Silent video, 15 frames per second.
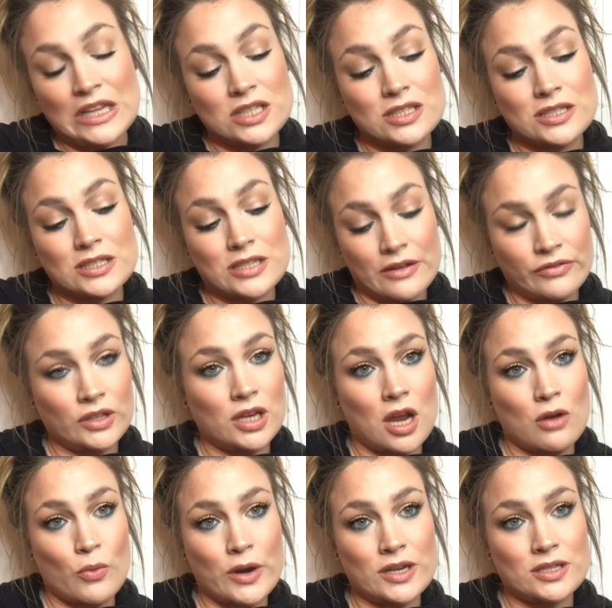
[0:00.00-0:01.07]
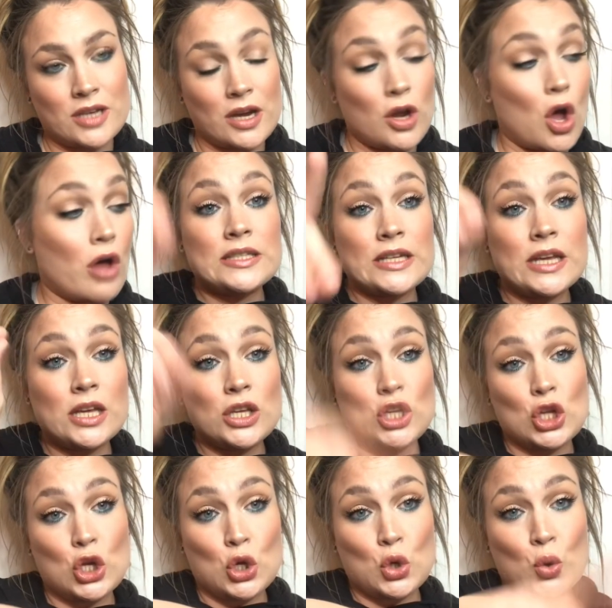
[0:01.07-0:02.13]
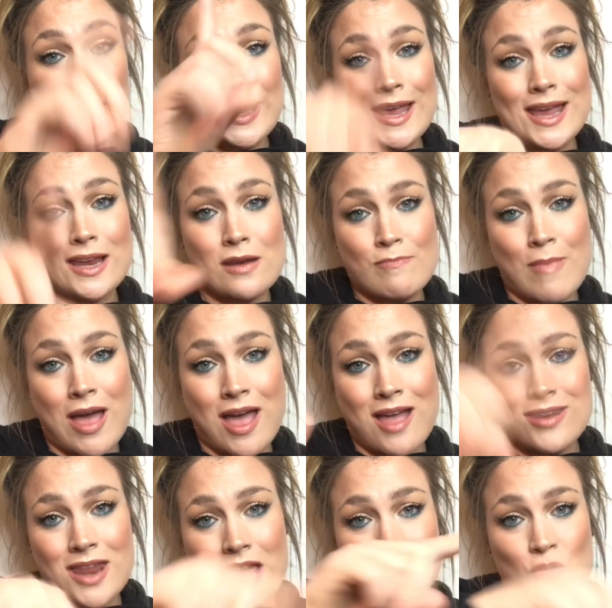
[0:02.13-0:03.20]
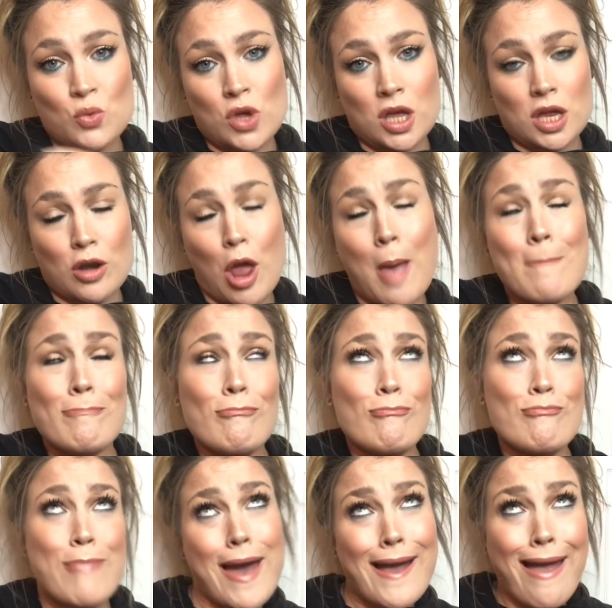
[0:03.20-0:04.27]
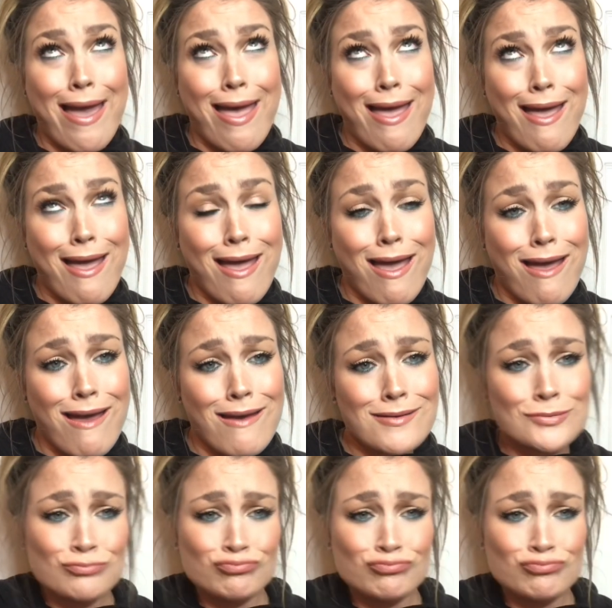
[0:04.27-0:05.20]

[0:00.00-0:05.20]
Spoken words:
It's definitely not a way to sign off. See you in my next one. Bye, guys.